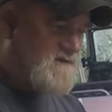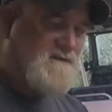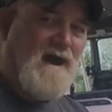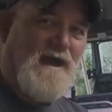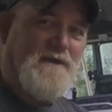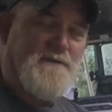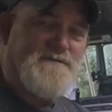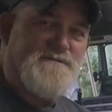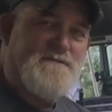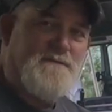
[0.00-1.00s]
Tigers,
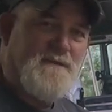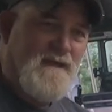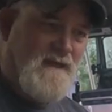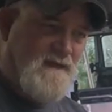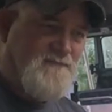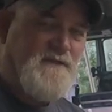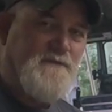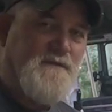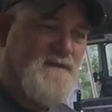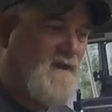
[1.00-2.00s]
heavy
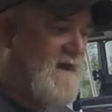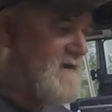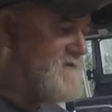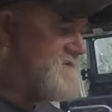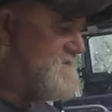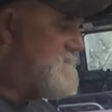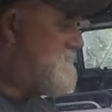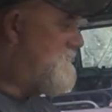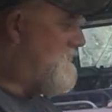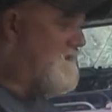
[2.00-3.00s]
duty Tigers.
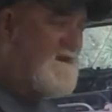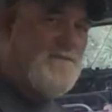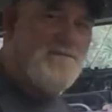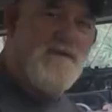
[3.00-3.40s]
All right?